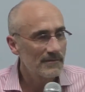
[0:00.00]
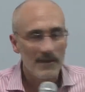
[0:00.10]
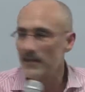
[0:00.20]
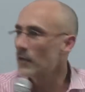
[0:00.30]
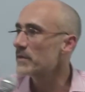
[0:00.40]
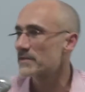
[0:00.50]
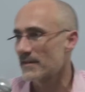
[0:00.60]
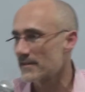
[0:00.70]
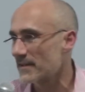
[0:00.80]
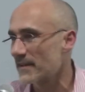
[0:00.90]
I know he's going
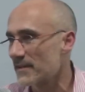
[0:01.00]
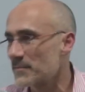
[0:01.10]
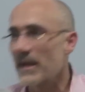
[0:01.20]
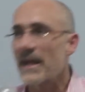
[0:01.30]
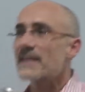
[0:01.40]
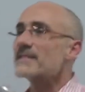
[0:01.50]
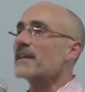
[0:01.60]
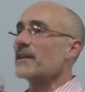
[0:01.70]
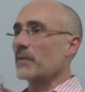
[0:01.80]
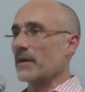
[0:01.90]
to say this, but I ask
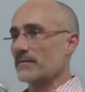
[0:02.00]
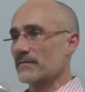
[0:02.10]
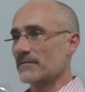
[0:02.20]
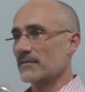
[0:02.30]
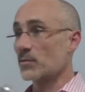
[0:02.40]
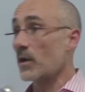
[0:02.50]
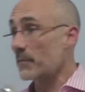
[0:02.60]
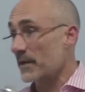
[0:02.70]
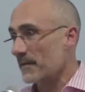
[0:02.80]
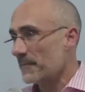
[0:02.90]
anyway.
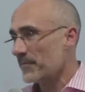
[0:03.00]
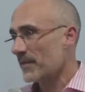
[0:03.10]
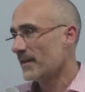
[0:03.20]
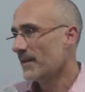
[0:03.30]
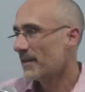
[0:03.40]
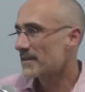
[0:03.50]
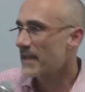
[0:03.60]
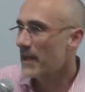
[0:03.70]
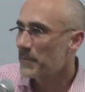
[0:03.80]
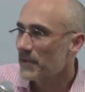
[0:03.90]
Swami, is
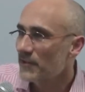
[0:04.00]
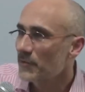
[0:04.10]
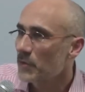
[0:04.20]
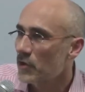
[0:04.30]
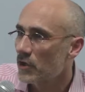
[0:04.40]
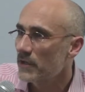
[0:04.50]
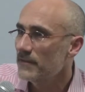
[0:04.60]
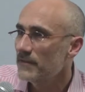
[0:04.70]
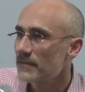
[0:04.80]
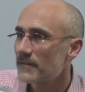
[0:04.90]
capitalism good?